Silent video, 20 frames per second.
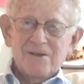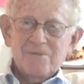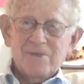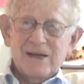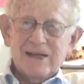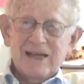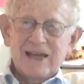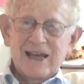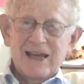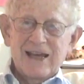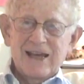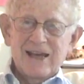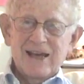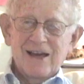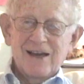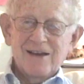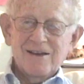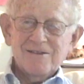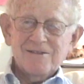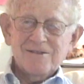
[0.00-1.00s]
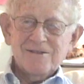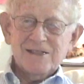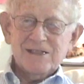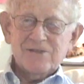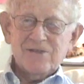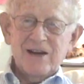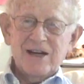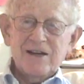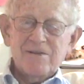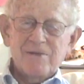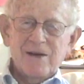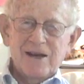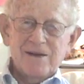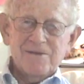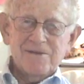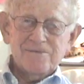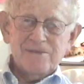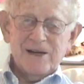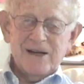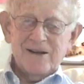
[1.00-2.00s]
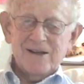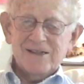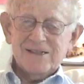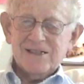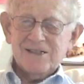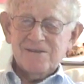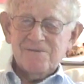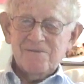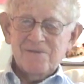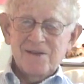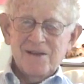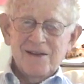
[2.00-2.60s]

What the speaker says: was a friend of my parents,